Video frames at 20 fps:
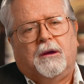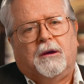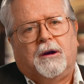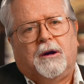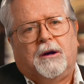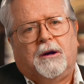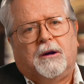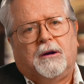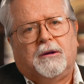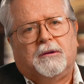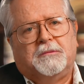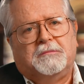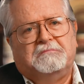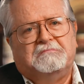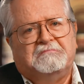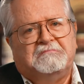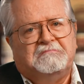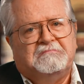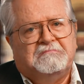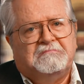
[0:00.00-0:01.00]

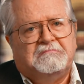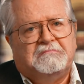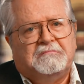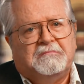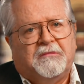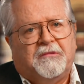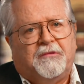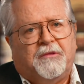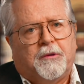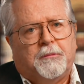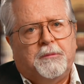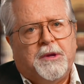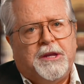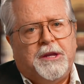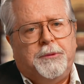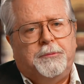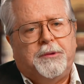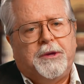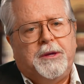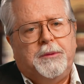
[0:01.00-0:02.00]
For
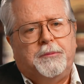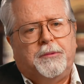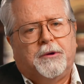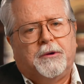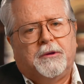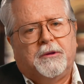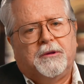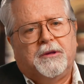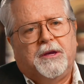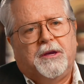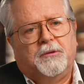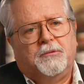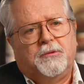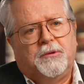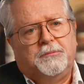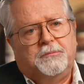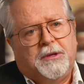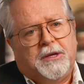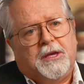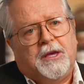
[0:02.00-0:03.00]
many people, it
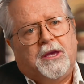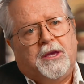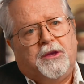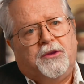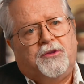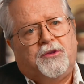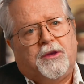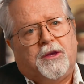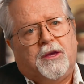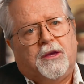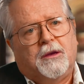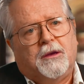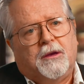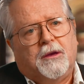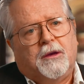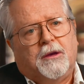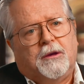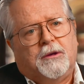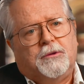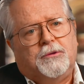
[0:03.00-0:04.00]
would be easy
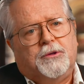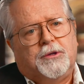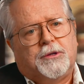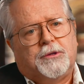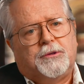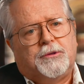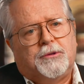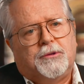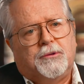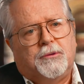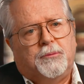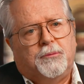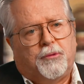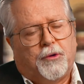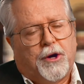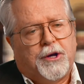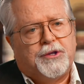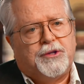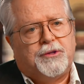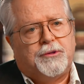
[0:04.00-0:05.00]
just to
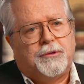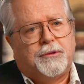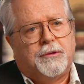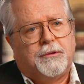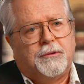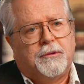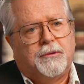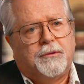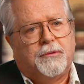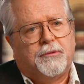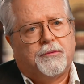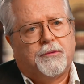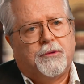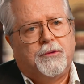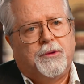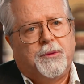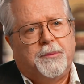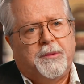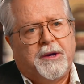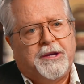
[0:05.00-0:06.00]
brush
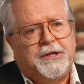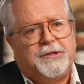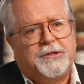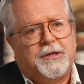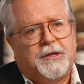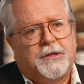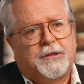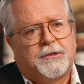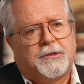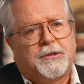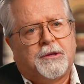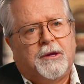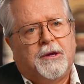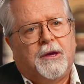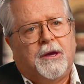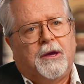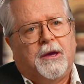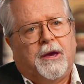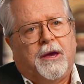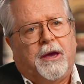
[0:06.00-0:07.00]
through the basics
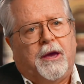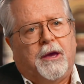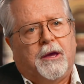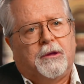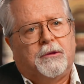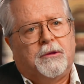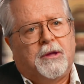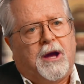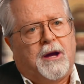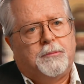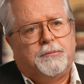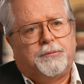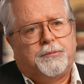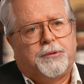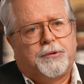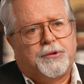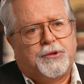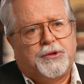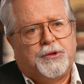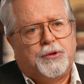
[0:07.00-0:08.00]
and not
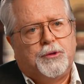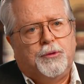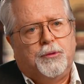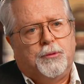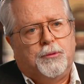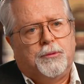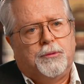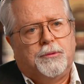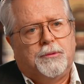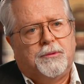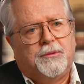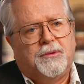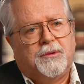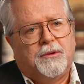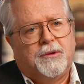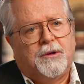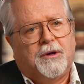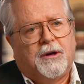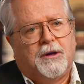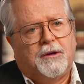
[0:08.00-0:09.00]
pursue
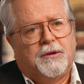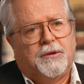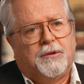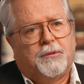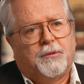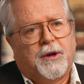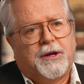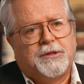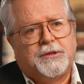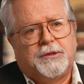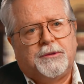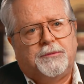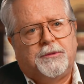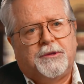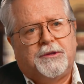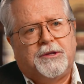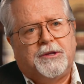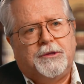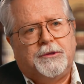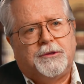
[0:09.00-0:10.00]
the rest of
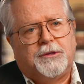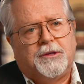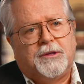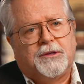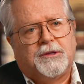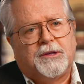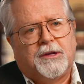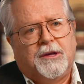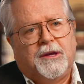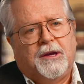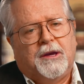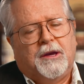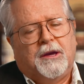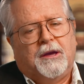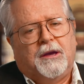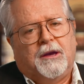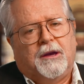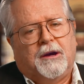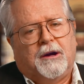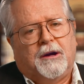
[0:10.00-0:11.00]
the teachings.
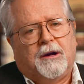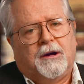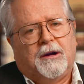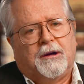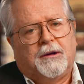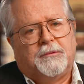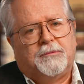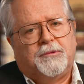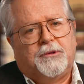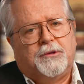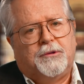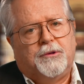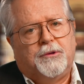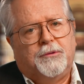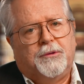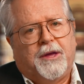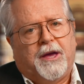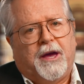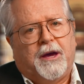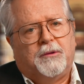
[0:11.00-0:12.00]
To
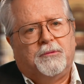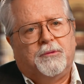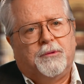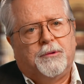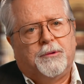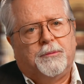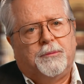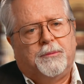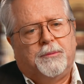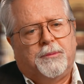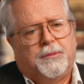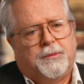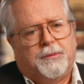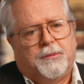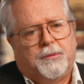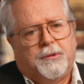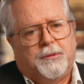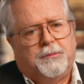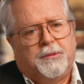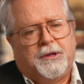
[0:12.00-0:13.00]
do that would
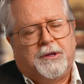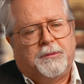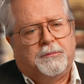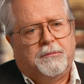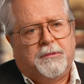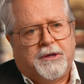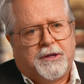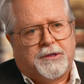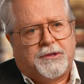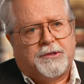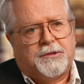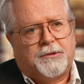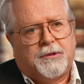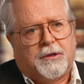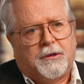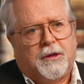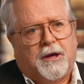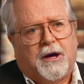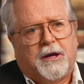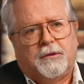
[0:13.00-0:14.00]
be to miss
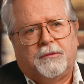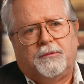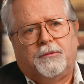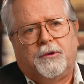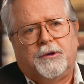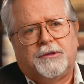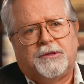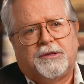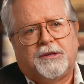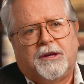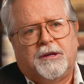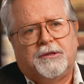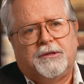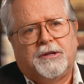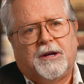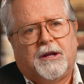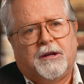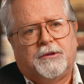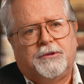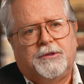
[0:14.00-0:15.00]
a lot of what
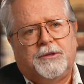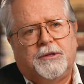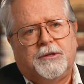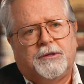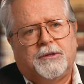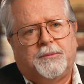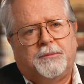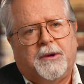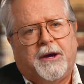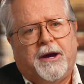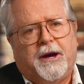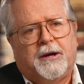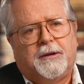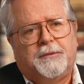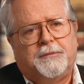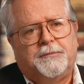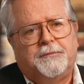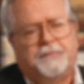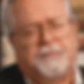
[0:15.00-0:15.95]
Scientology is about.